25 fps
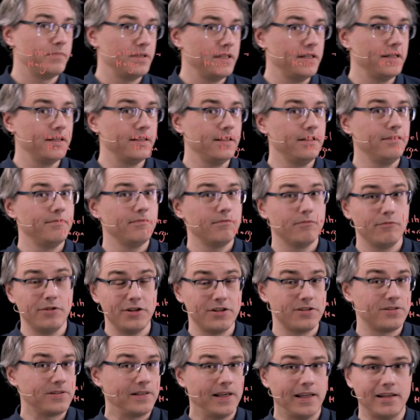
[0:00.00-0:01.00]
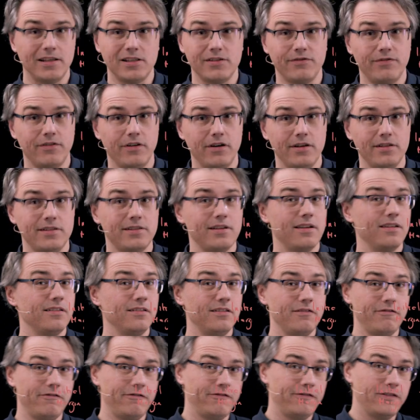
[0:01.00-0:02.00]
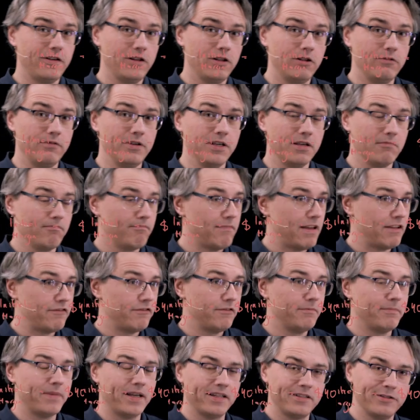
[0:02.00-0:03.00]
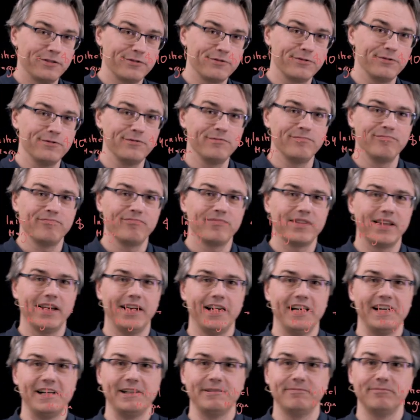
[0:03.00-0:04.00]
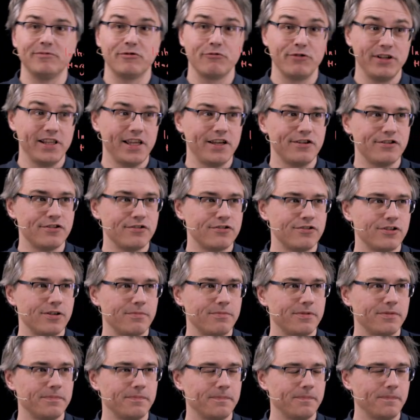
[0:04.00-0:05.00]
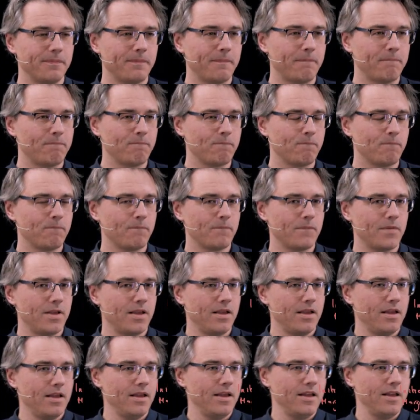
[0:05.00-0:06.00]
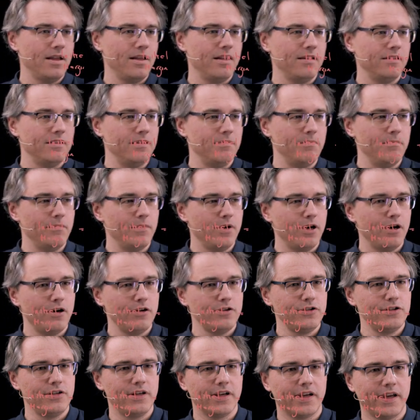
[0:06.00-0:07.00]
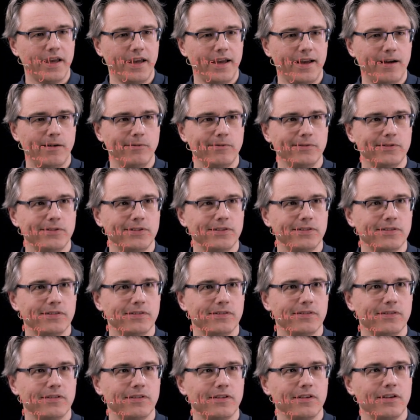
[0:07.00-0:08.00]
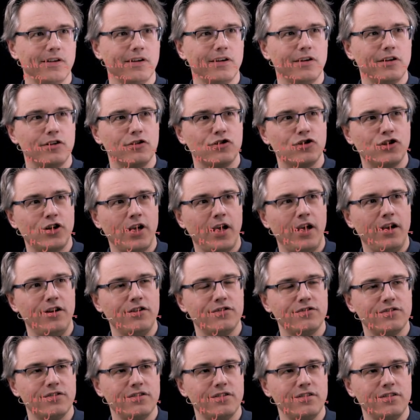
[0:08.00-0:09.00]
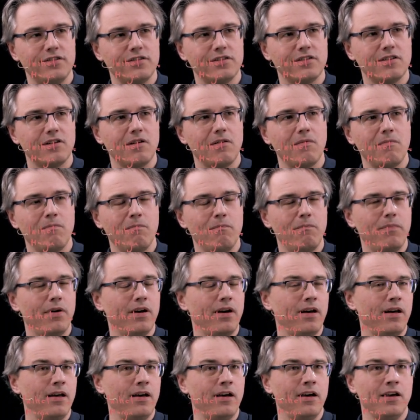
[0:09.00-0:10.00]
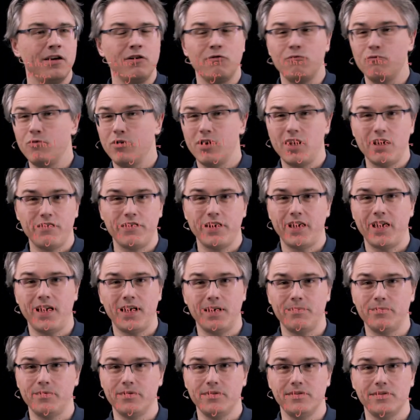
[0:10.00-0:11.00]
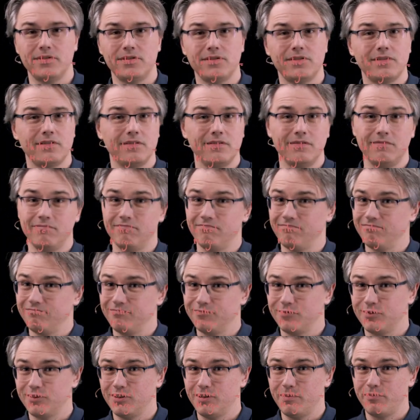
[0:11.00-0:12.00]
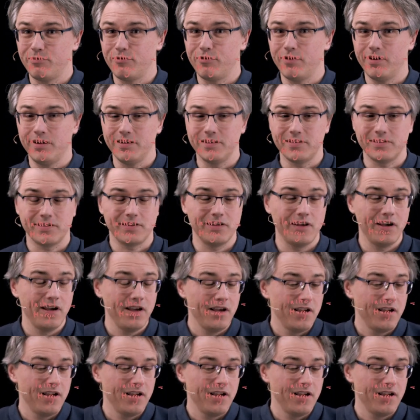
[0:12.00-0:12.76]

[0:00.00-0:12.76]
P which satisfies the following mathematical relationship. The margin account changes by whatever happens to the price.